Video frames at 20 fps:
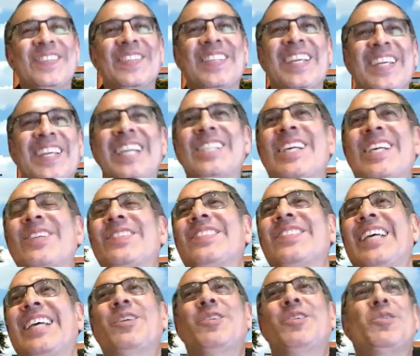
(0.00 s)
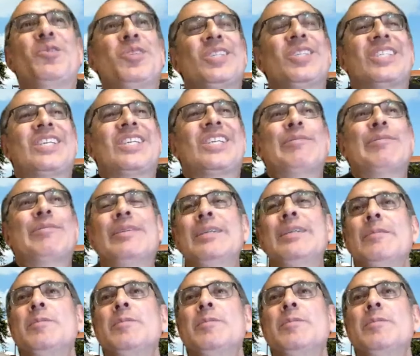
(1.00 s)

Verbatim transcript: Thanks, Teno. Teno knows this stuff.